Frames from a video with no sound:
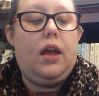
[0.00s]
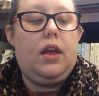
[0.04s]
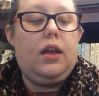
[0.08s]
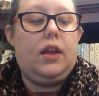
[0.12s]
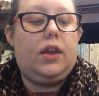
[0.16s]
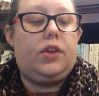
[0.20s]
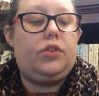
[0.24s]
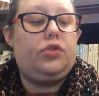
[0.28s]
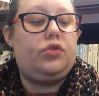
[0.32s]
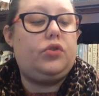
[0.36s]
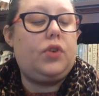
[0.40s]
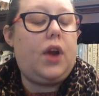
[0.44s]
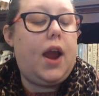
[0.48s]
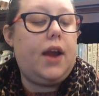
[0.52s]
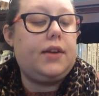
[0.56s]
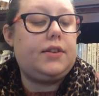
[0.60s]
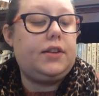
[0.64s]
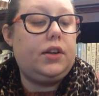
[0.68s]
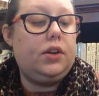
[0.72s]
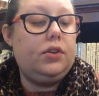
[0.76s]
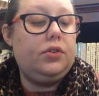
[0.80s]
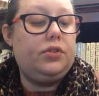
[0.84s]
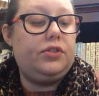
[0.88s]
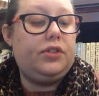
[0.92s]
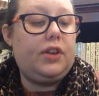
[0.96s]

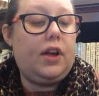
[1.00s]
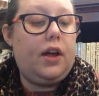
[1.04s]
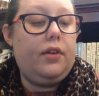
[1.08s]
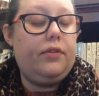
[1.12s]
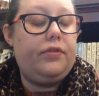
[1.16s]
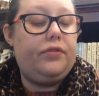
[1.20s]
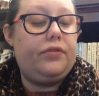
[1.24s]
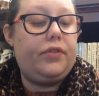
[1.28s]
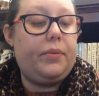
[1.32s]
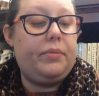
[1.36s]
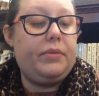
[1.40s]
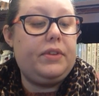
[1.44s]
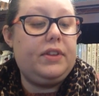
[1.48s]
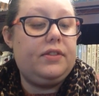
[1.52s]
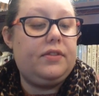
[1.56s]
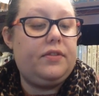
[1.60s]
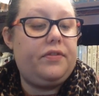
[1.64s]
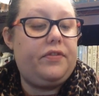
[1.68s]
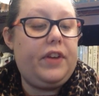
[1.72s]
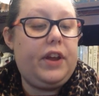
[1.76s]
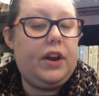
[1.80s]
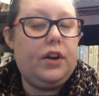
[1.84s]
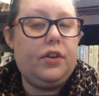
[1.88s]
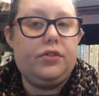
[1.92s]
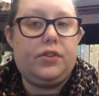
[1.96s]
extracting herself from these
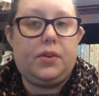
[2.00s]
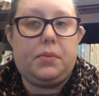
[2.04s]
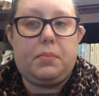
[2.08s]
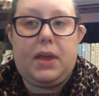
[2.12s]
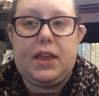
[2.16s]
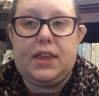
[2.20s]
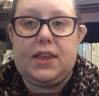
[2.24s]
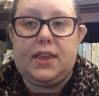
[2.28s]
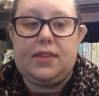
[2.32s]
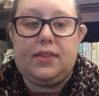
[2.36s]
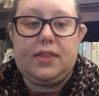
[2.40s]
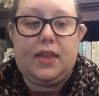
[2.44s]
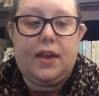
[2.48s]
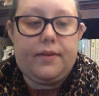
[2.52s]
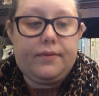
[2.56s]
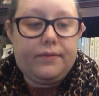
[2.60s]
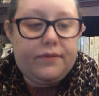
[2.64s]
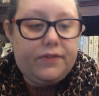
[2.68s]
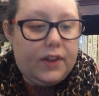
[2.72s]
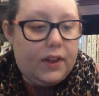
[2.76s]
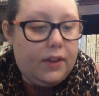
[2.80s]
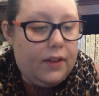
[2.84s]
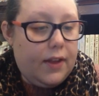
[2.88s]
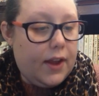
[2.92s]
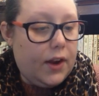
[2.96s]
affairs and making them
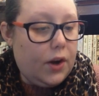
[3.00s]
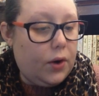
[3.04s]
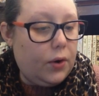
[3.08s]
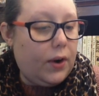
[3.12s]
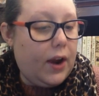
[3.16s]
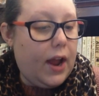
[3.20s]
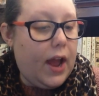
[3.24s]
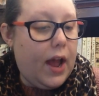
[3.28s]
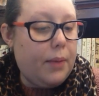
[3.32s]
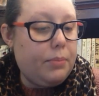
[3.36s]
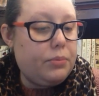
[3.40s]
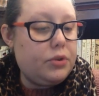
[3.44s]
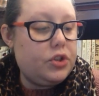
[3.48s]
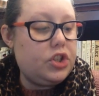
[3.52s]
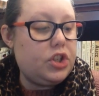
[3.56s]
feel like crap.